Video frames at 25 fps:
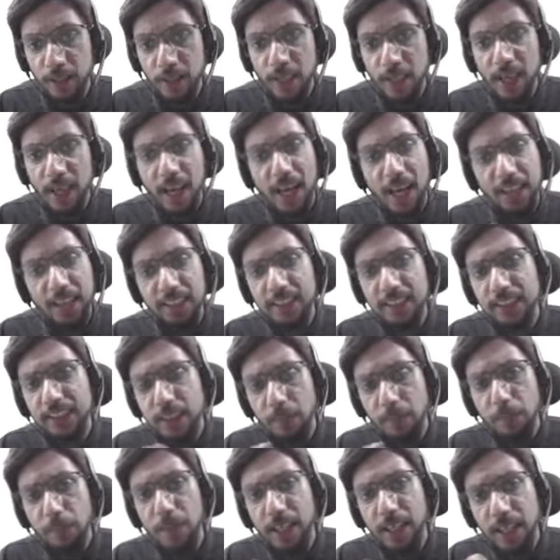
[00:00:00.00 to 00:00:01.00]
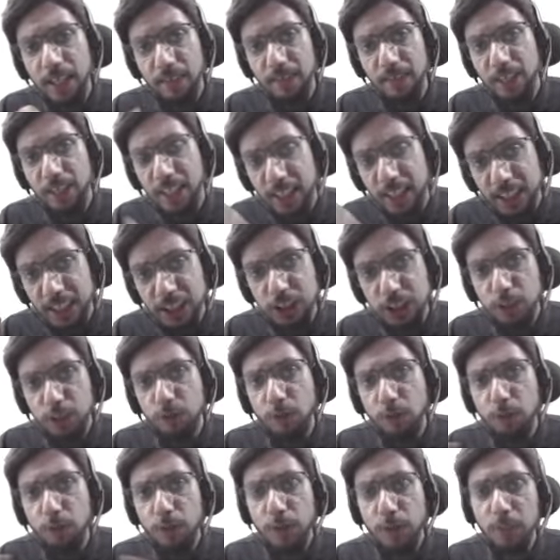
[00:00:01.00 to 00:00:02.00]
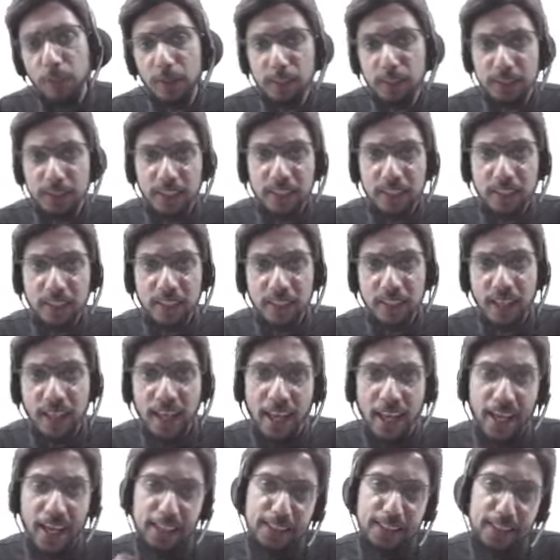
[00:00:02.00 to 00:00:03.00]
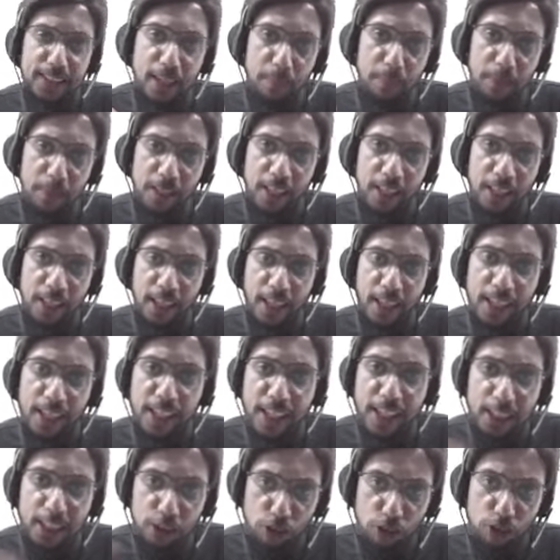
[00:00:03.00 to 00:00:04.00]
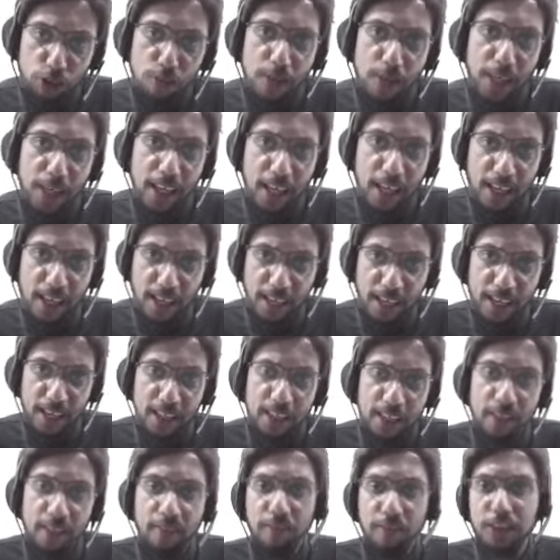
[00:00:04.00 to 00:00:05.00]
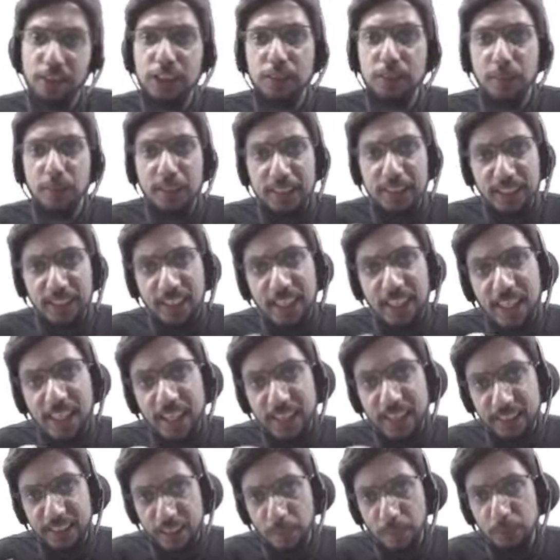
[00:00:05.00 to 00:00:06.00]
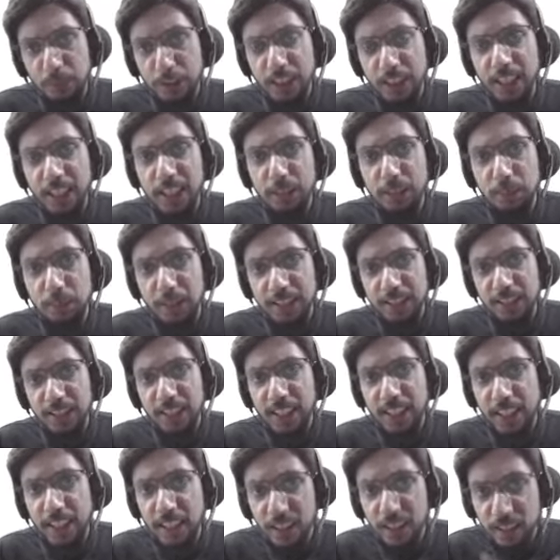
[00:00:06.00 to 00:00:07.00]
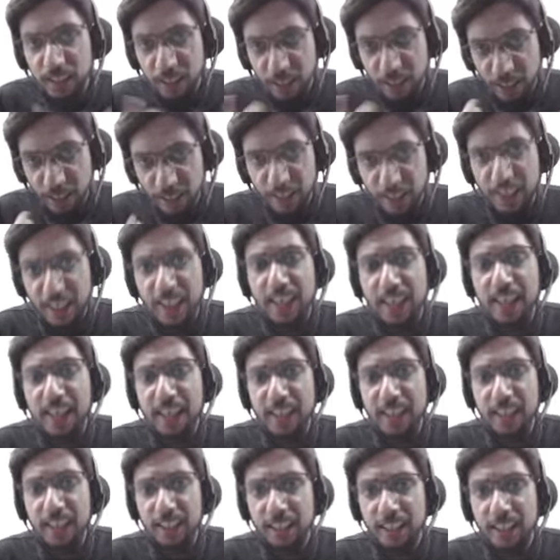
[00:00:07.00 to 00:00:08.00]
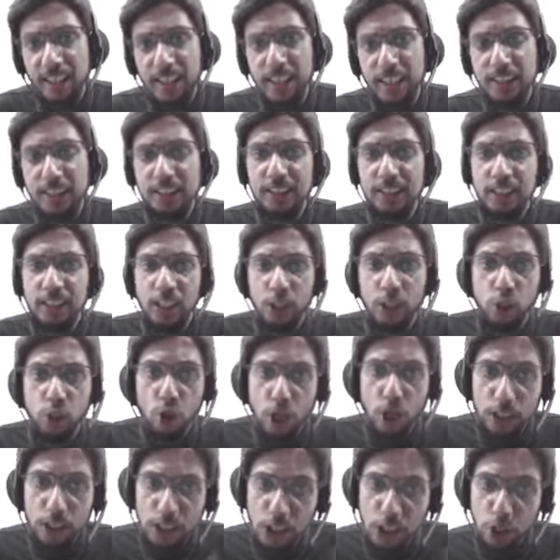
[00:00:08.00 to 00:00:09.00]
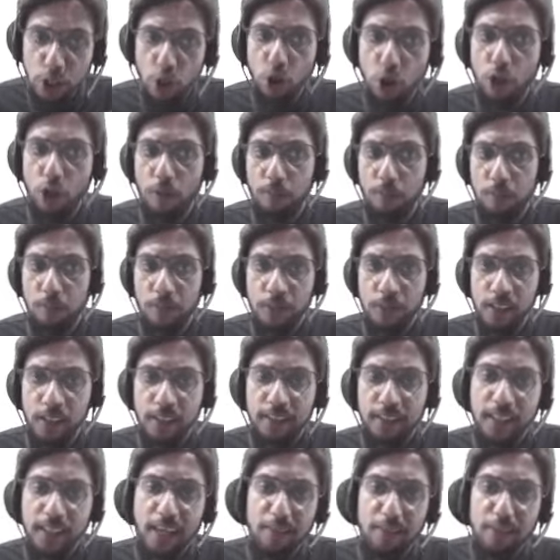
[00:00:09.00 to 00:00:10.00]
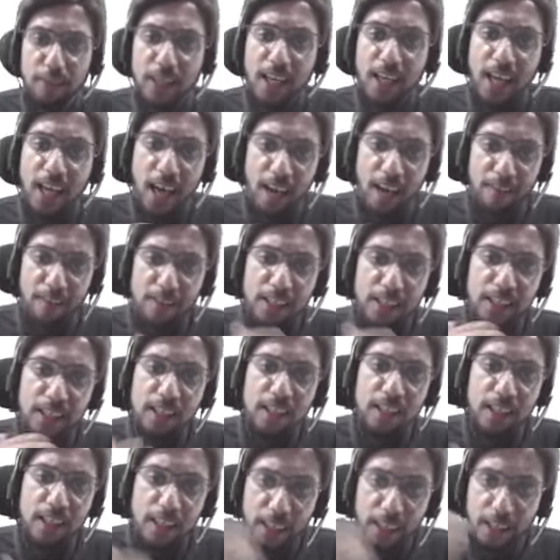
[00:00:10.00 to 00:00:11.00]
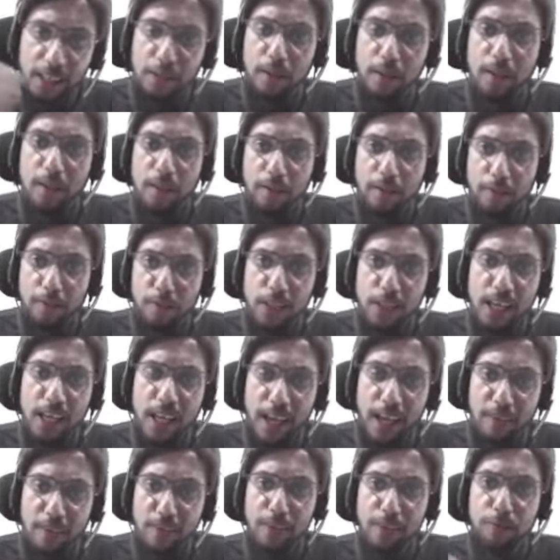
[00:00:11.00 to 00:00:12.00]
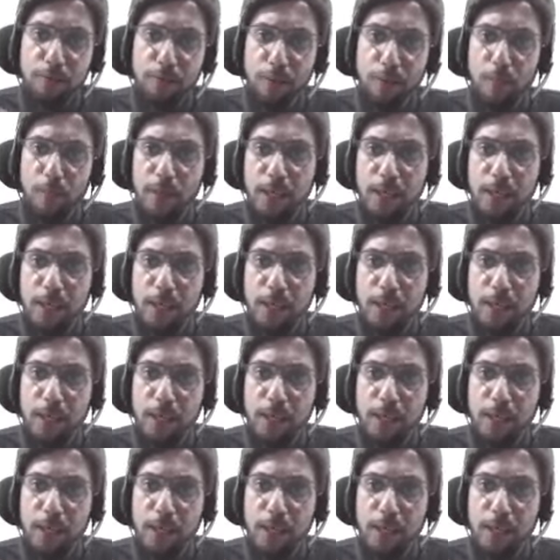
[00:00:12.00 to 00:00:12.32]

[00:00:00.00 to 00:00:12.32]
And this number never reached 50% except in case of Meghalaya, which is basically an exception. It is basically a rarity. It is not the norm that we are having women